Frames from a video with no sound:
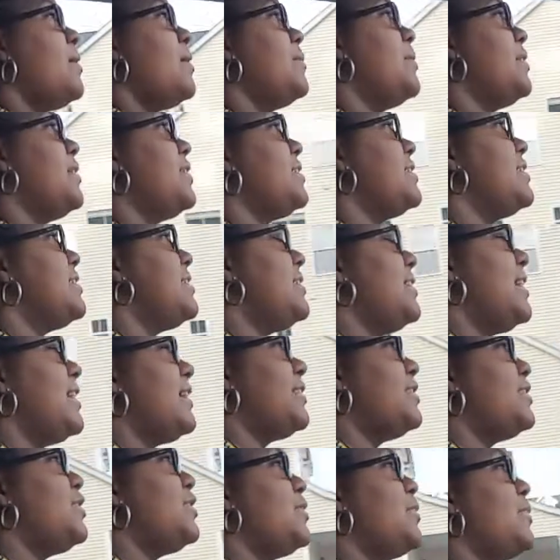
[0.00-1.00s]
Because it's like
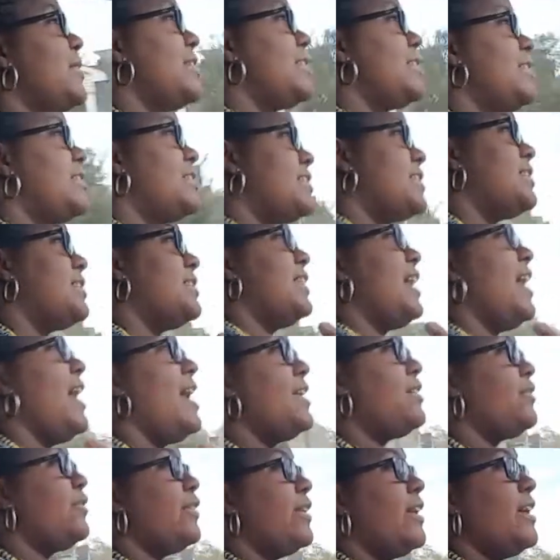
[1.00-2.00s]
2 weeks
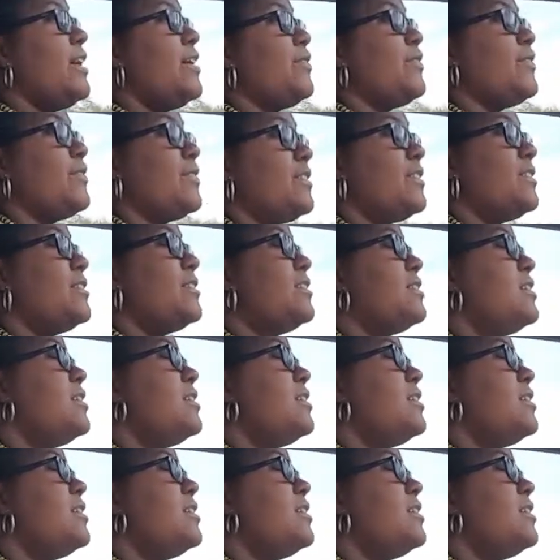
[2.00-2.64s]
lasts forever.